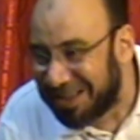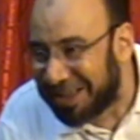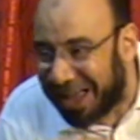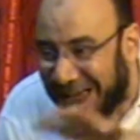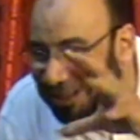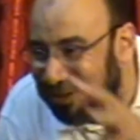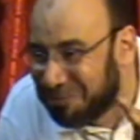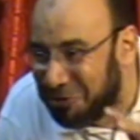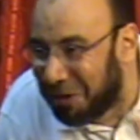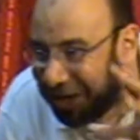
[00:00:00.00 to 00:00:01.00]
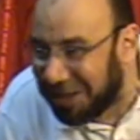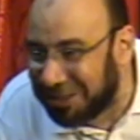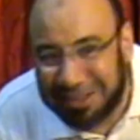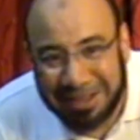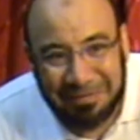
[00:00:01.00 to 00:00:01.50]
Khalid ibn
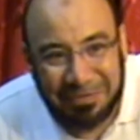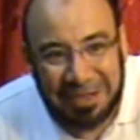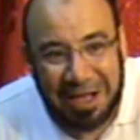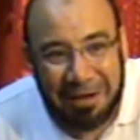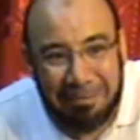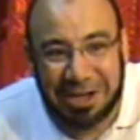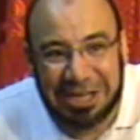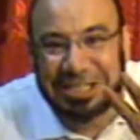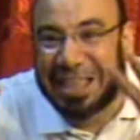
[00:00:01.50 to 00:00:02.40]
al-Walid, amongst